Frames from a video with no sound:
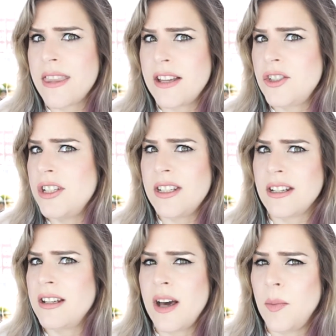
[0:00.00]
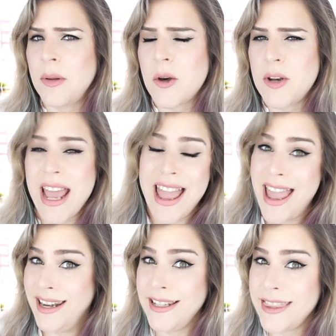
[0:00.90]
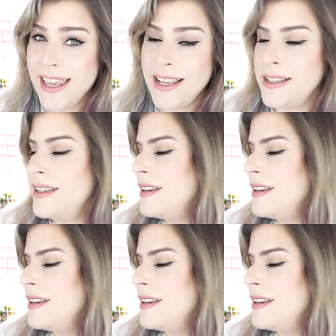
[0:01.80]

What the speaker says: that she didn't upload anything,